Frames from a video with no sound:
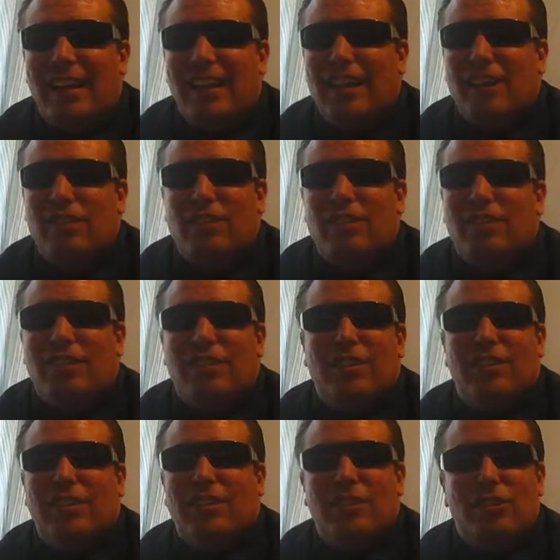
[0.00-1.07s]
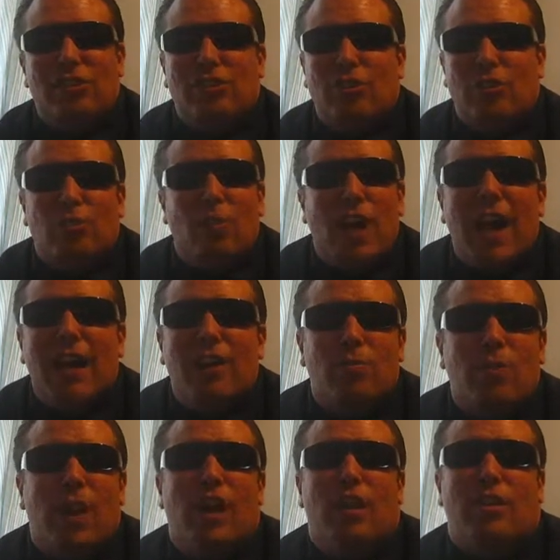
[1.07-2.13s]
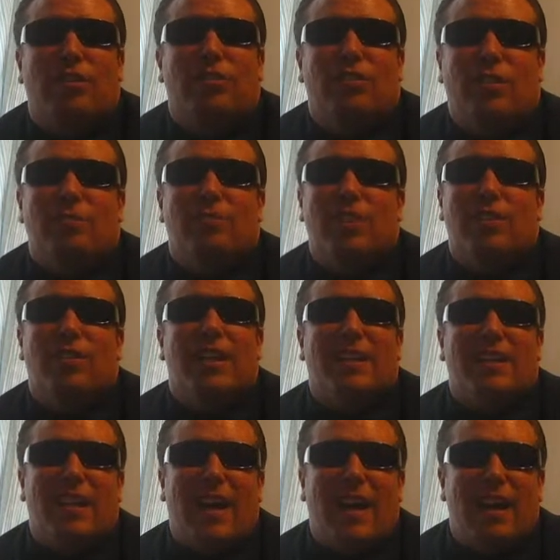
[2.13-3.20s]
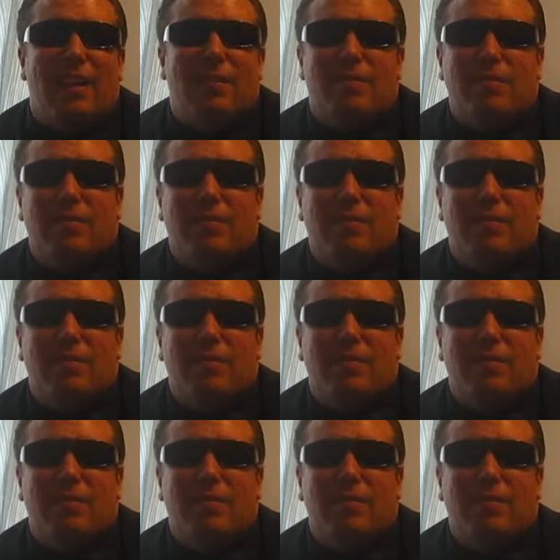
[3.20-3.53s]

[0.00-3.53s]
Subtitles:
it just, to ride around in something like that,